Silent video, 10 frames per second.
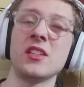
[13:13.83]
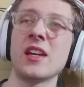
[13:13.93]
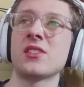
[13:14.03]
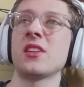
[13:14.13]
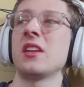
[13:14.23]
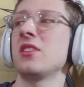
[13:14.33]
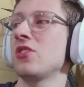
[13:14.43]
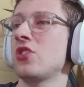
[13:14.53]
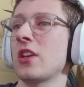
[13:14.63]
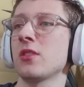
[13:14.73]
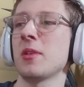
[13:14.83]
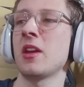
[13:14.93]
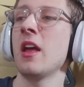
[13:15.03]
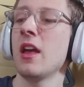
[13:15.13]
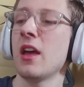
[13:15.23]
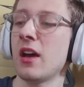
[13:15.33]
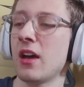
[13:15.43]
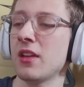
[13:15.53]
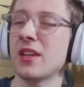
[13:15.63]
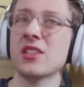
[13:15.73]
yes, ladies and gentlemen,
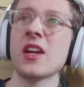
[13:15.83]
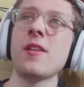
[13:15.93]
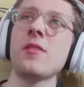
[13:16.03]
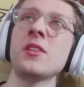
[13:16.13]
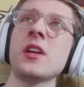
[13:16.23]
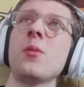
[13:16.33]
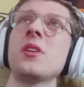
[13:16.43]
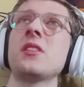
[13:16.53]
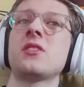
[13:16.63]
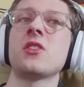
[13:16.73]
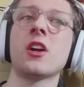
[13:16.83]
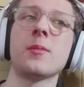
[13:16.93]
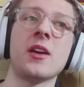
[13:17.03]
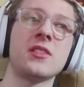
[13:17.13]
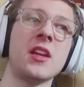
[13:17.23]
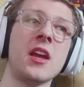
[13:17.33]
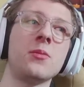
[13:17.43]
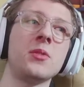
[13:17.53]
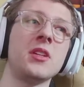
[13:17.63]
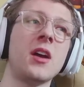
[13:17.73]
that's kind of everything I wanted to talk about
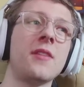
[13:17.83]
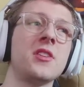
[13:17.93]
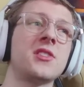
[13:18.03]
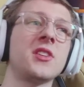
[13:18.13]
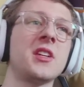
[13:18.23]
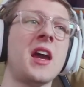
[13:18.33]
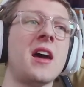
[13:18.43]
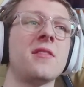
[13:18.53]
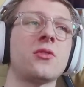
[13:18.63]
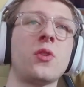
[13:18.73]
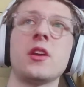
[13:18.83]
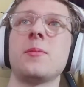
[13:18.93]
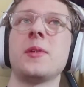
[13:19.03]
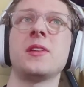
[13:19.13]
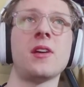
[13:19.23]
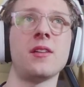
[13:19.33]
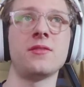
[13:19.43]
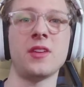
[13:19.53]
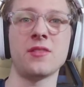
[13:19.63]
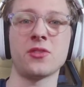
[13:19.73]
today. We obviously have quite a bit
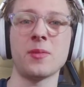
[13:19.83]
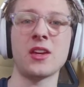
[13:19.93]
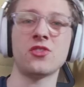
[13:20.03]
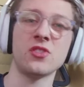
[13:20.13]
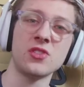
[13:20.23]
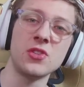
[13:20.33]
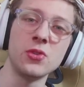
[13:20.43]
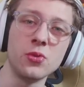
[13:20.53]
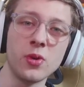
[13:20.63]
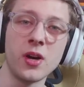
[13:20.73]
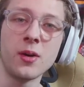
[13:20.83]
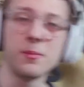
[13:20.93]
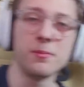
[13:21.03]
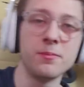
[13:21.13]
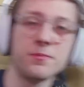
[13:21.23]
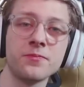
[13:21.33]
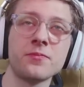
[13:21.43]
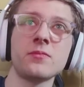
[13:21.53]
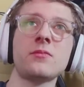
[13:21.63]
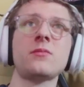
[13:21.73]
of information to
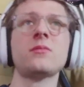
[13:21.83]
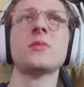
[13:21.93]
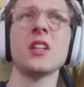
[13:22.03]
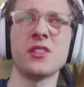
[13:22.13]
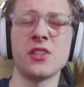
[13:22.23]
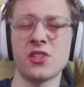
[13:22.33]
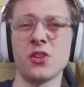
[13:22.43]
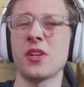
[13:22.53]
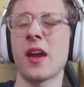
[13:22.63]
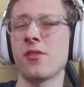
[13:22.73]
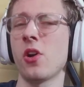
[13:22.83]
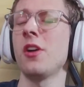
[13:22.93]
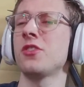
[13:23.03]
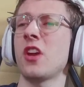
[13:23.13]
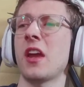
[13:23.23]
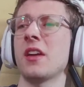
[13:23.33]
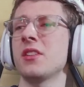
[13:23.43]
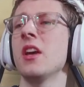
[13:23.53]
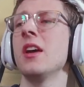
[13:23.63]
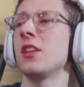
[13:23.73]
still divulge,
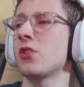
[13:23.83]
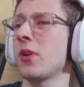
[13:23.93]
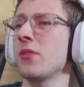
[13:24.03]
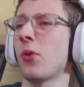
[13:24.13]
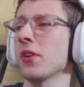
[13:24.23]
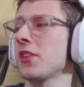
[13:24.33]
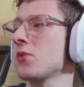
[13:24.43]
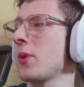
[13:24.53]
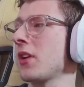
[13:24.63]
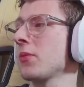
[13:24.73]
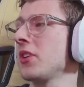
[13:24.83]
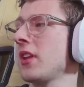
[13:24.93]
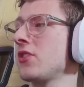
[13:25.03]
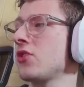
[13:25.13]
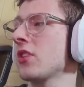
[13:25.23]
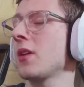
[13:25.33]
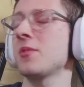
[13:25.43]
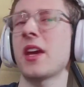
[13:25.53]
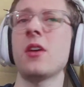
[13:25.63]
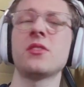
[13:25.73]
and the 24th is when Unreal Engine
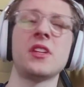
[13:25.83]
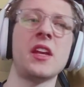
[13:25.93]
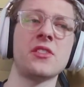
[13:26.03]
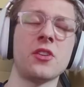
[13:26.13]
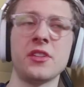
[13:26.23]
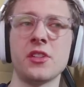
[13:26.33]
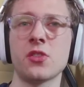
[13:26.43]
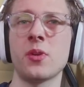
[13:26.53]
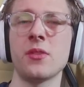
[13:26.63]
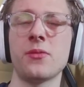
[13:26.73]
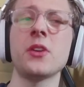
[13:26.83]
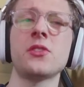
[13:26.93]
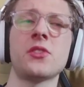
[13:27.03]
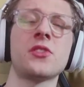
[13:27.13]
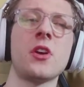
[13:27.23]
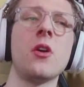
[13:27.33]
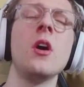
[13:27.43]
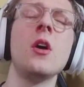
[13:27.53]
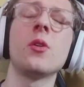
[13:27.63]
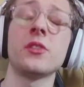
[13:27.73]
comes out. Today's already the 21st, so,
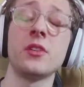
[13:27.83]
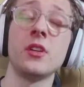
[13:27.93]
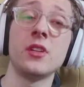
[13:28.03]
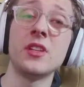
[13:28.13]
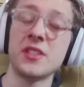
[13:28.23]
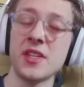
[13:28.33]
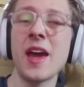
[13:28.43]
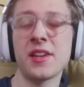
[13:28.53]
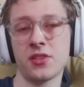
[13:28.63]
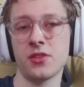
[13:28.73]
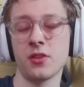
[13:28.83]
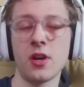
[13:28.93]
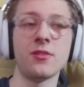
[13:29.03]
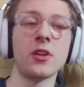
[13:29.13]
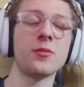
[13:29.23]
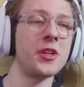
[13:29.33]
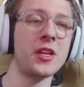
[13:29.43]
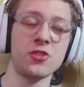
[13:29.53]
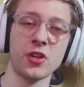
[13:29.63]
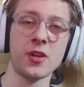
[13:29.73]
well, the test of
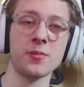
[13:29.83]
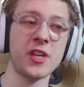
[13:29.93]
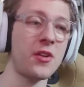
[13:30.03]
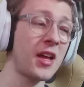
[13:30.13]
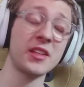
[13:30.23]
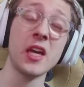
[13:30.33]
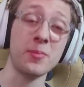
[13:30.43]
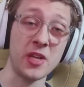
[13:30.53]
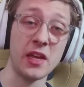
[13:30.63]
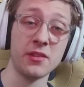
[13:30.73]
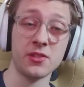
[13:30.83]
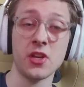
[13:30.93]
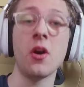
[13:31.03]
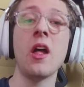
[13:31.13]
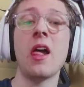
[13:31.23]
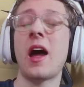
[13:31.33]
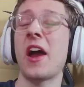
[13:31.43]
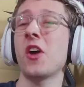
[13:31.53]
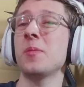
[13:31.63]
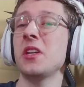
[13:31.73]
Unreal Engine comes out, not the update. So
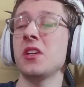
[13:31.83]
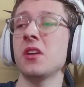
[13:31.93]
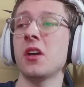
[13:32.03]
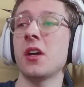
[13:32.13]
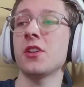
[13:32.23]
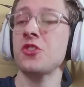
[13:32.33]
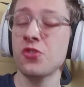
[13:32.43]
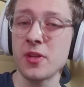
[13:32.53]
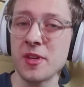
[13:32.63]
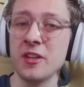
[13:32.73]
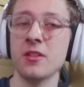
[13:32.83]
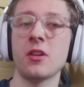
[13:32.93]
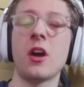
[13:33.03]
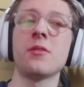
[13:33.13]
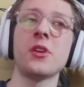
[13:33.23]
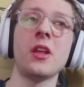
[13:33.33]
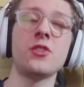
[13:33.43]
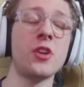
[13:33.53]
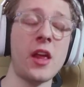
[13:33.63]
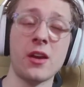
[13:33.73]
I'll be streaming Unreal
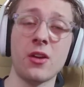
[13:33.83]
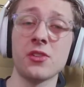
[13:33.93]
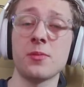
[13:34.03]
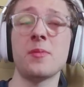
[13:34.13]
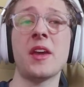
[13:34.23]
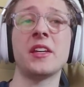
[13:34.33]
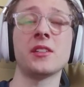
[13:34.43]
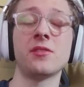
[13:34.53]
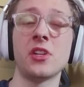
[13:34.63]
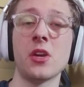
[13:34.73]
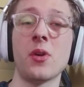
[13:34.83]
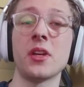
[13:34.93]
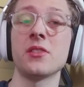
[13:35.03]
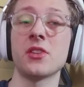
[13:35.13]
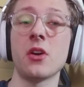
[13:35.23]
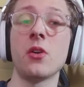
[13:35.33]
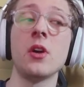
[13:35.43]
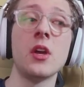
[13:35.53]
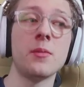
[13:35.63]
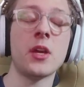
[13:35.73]
Engine, and I'll also be making a video on it, so
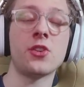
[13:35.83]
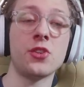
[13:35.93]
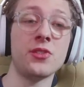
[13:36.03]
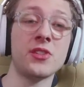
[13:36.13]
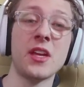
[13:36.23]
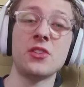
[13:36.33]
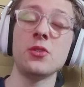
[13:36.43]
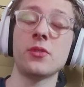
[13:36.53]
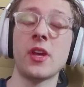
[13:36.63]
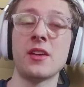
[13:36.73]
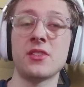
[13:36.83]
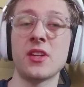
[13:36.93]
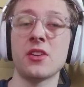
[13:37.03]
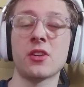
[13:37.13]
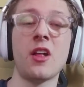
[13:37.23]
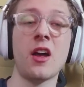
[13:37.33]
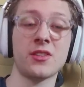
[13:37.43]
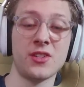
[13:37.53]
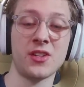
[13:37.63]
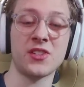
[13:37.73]
make sure you stay tuned for that. Set your
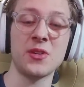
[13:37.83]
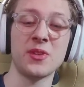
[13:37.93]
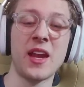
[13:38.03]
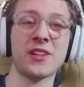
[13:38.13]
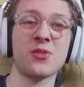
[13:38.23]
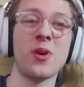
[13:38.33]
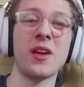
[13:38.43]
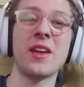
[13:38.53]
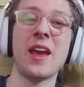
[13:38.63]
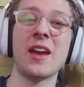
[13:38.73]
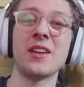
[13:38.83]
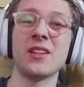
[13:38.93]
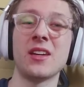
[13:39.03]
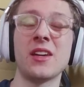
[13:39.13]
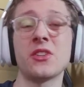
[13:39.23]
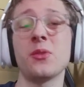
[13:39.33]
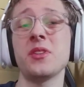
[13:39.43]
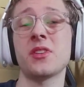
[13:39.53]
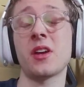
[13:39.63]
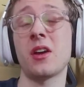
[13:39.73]
clocks. I'll see you in the next one, and as
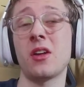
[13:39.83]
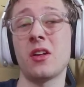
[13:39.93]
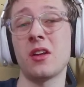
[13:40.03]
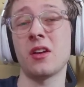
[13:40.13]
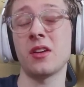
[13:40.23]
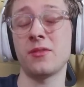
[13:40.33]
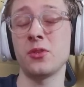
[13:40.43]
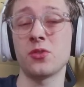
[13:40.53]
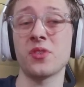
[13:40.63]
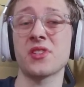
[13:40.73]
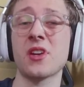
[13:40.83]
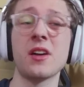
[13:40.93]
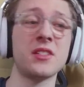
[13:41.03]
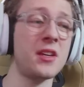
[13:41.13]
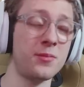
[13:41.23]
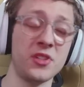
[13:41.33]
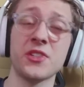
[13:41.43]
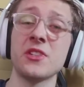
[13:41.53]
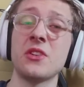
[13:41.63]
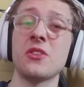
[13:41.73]
always, if you enjoy this content,
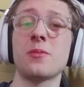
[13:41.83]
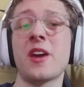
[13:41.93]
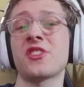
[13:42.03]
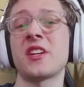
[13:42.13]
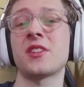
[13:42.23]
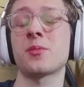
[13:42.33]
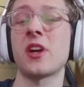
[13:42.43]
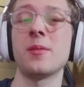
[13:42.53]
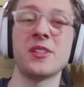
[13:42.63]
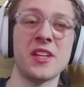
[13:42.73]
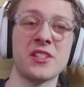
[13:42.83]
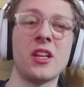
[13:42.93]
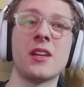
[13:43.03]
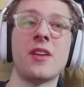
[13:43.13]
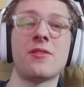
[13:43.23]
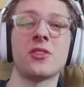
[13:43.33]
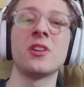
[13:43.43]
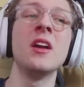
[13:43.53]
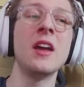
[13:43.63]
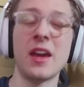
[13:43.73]
please consider smashing that subscribe button. It takes a lot of
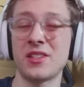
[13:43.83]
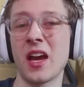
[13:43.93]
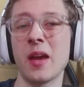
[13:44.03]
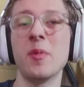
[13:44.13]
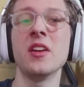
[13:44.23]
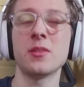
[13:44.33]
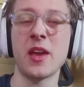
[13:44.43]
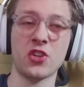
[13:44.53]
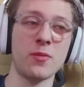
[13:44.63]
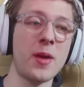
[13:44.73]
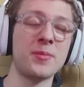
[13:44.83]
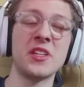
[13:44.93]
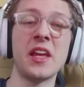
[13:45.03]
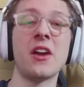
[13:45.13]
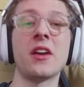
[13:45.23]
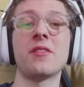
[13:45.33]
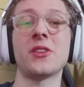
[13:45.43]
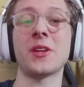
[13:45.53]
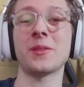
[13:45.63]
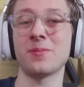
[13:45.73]
effort and time to make sure I'm up to date on
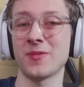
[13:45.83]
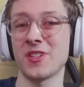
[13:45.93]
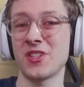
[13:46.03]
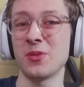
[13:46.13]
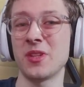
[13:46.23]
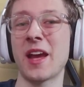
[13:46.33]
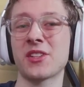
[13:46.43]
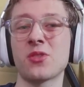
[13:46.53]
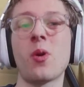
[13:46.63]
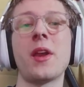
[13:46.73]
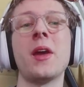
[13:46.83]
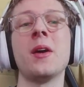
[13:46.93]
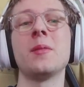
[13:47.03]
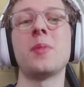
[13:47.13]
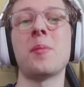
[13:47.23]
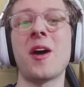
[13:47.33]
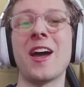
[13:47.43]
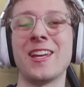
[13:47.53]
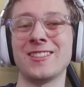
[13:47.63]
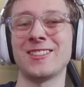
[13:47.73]
everything. See you in the next one.
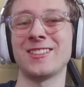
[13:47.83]
Bye-bye.